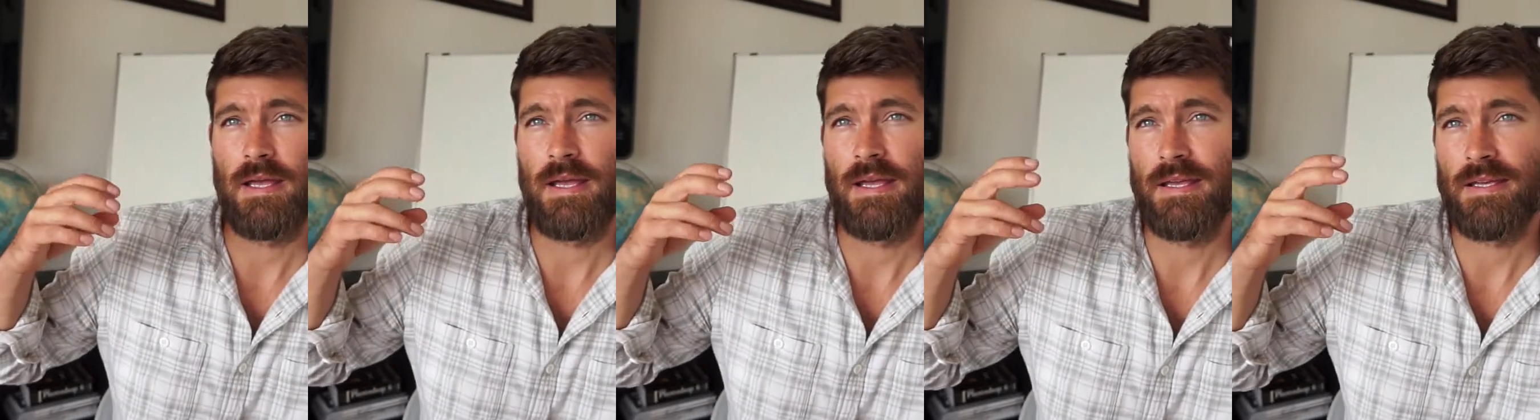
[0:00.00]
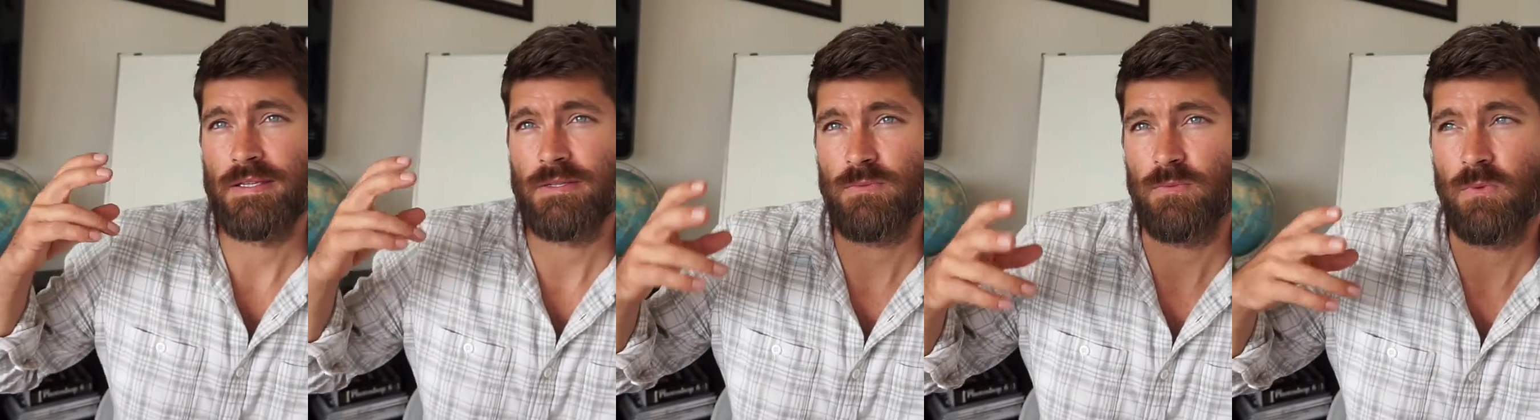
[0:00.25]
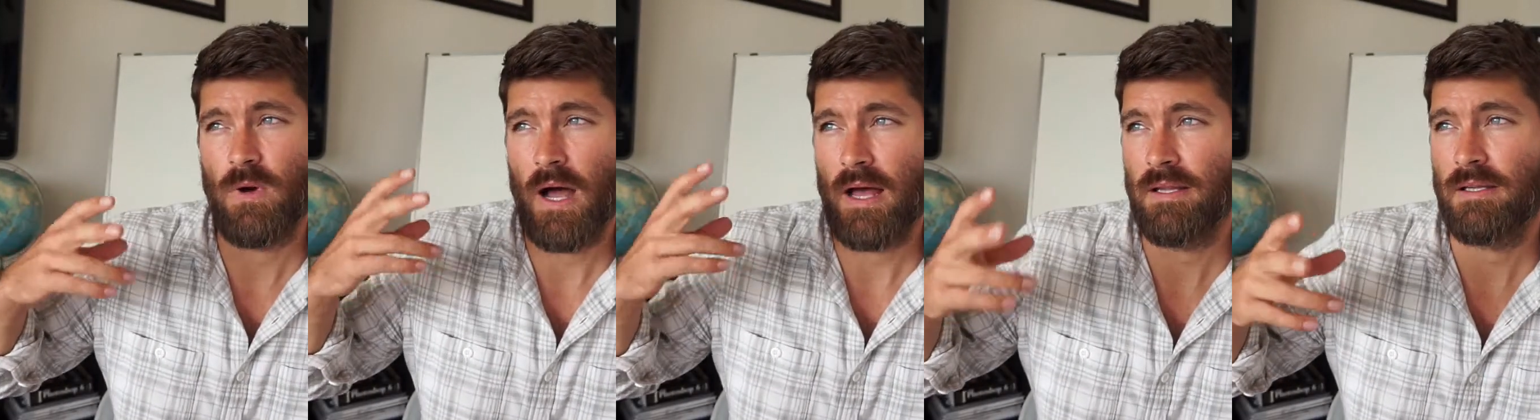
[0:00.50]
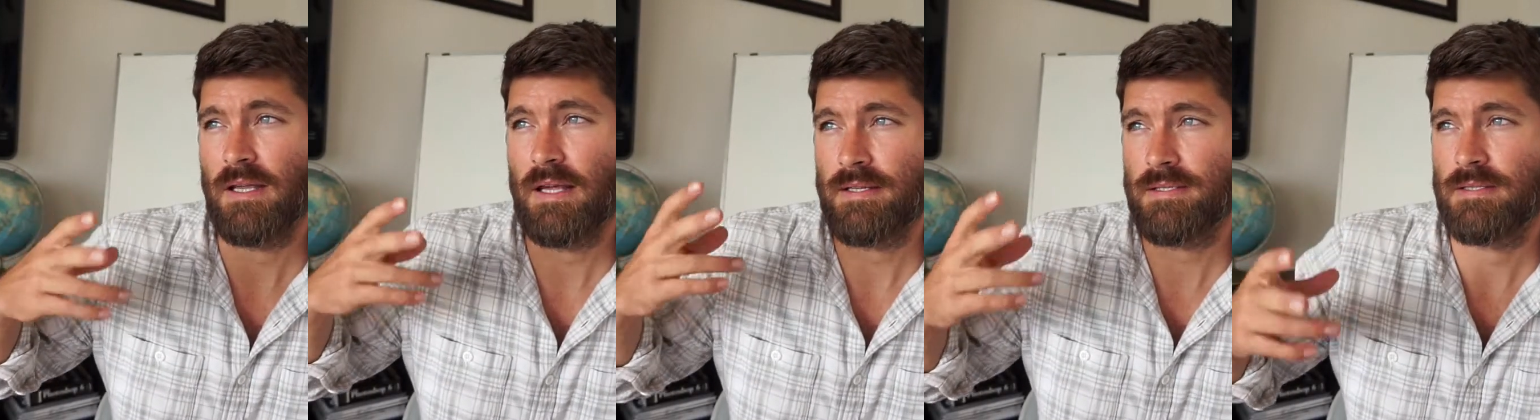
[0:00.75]
is I
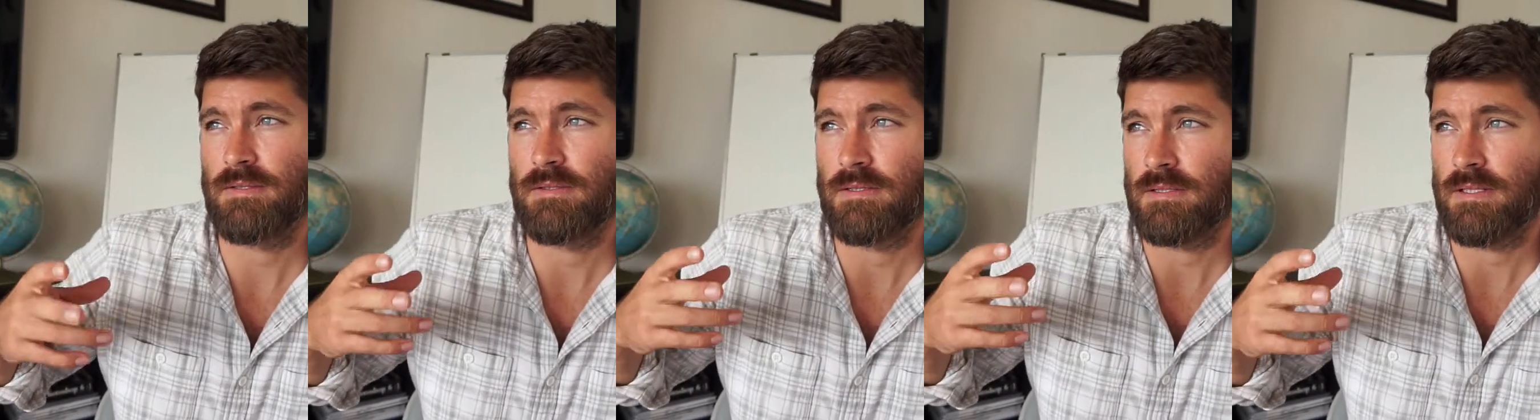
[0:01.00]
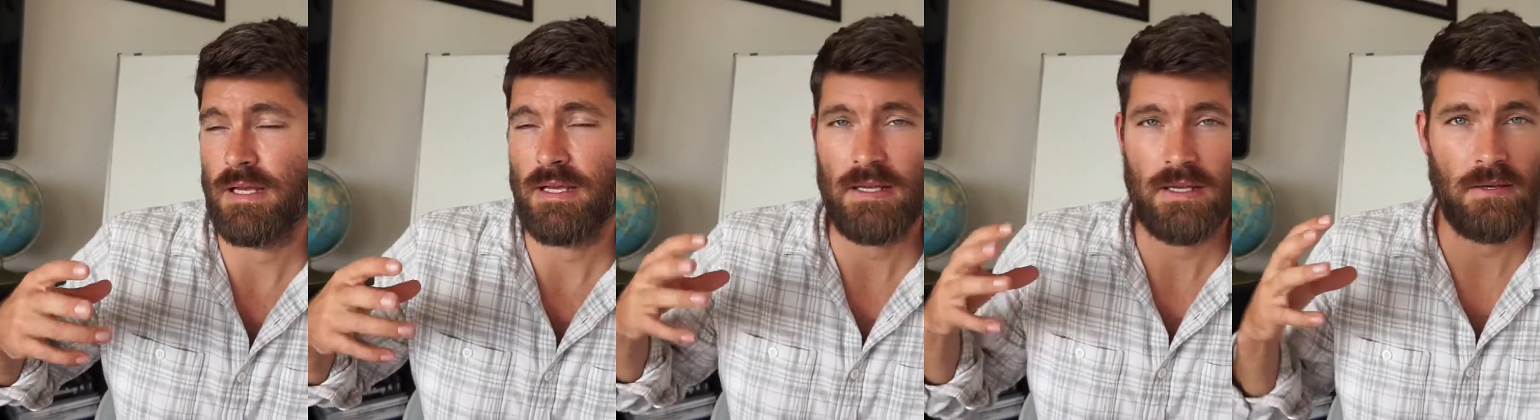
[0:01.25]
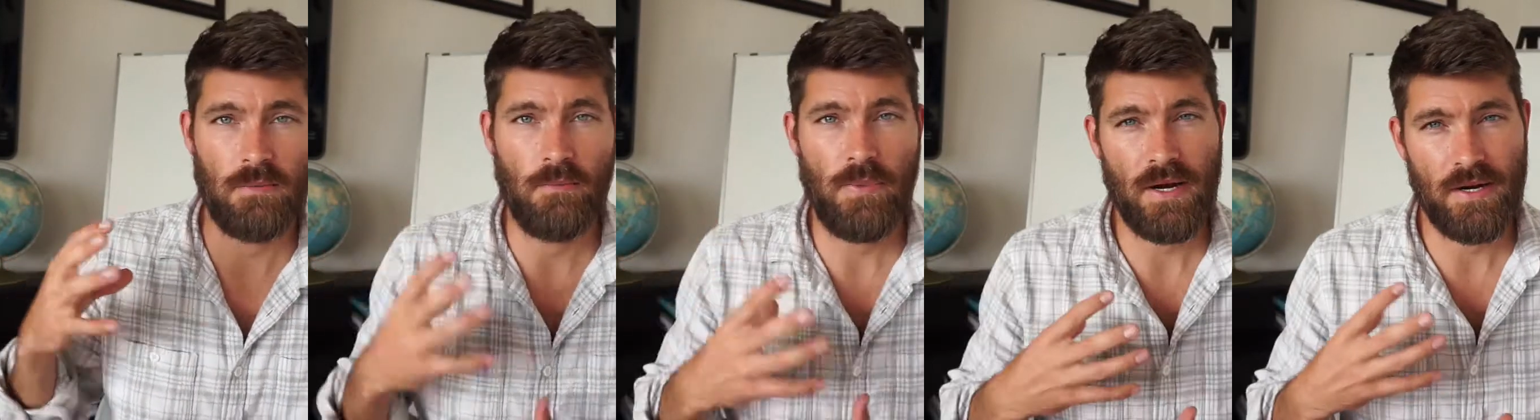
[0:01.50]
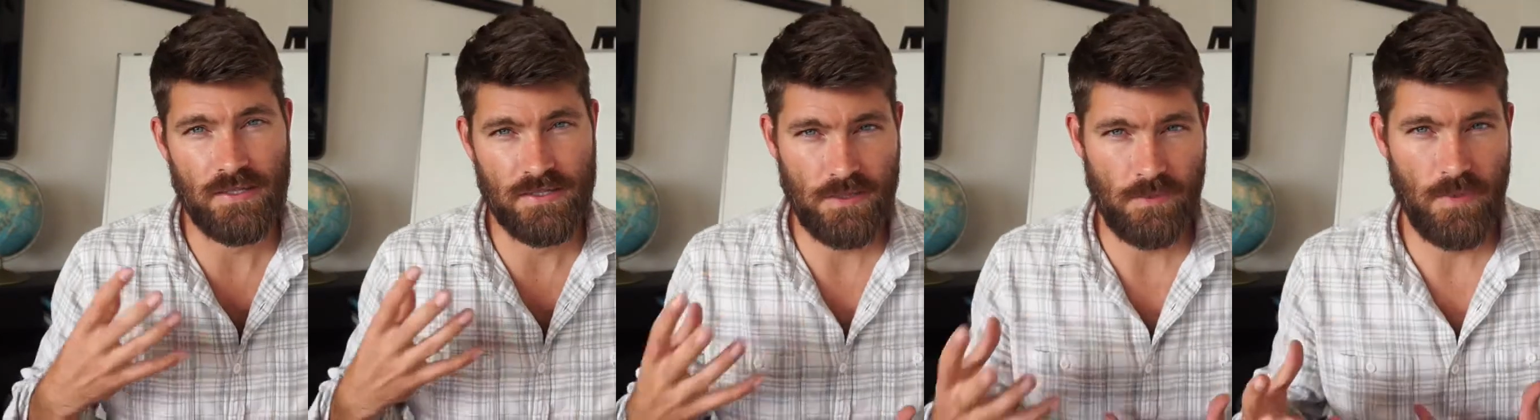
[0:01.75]
like to
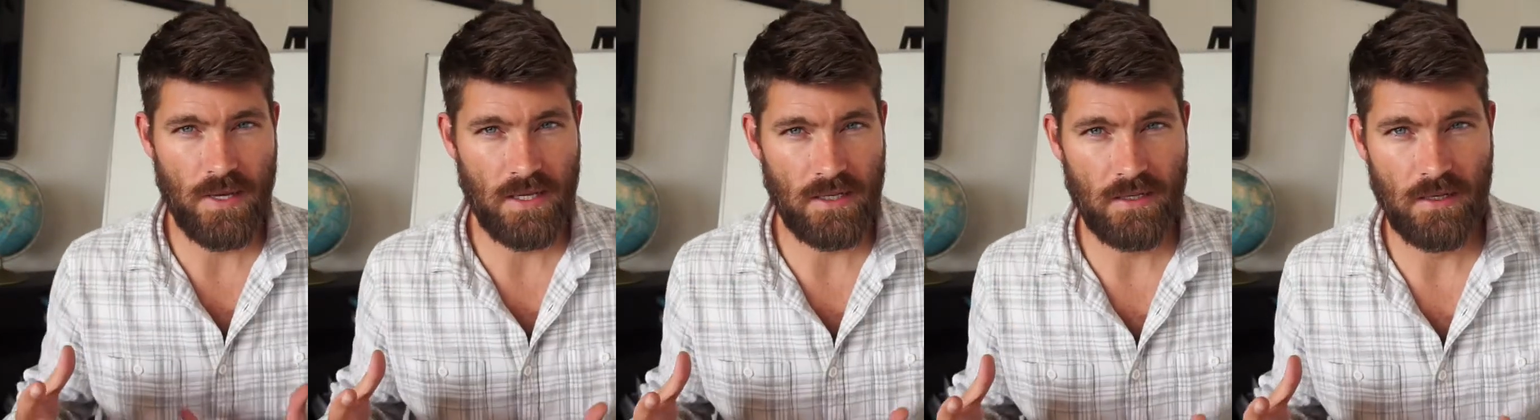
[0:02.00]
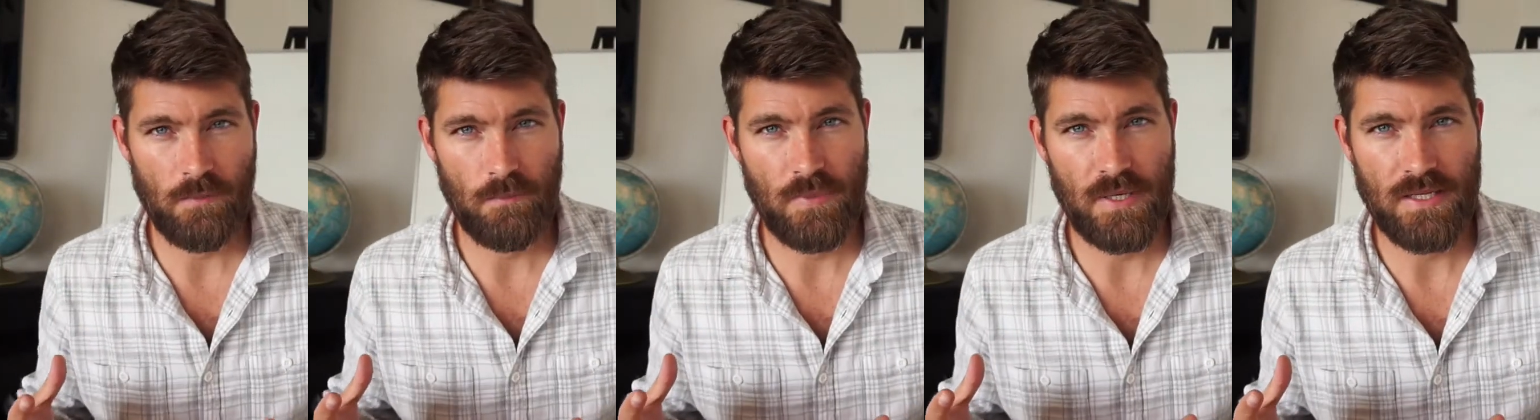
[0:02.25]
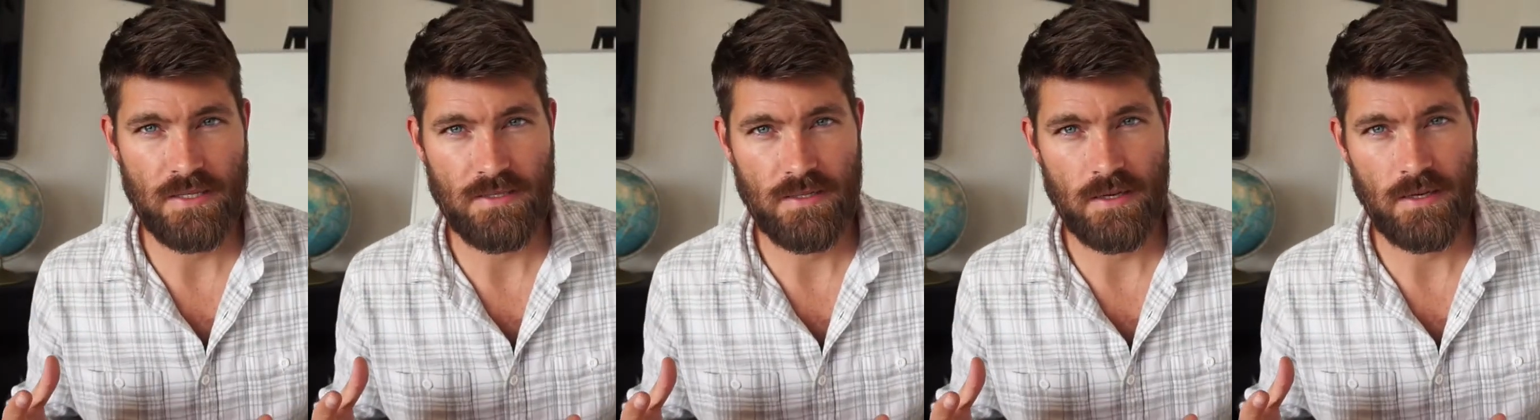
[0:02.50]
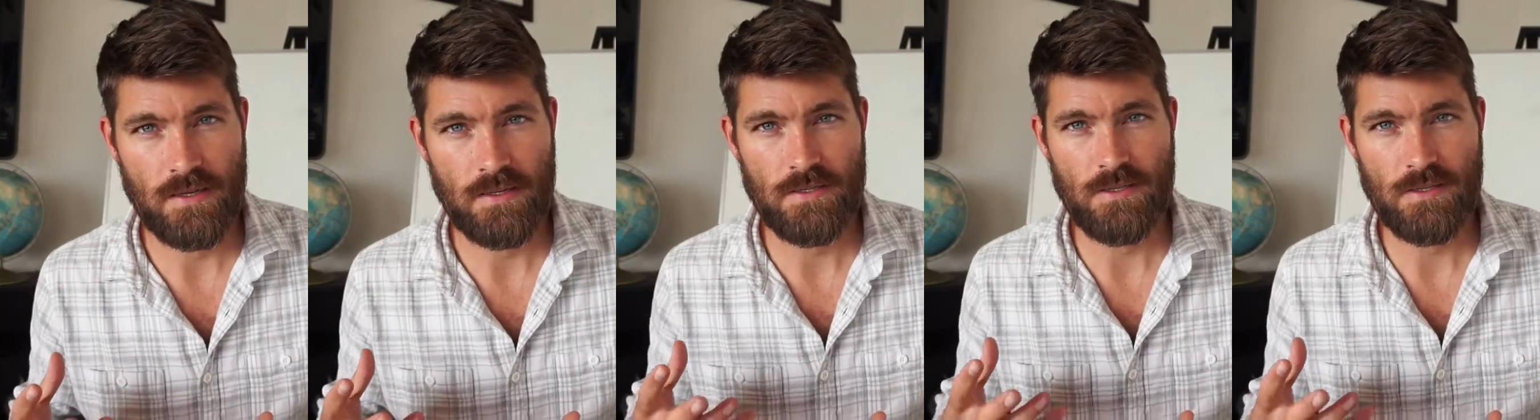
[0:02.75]
compare it to making a pizza.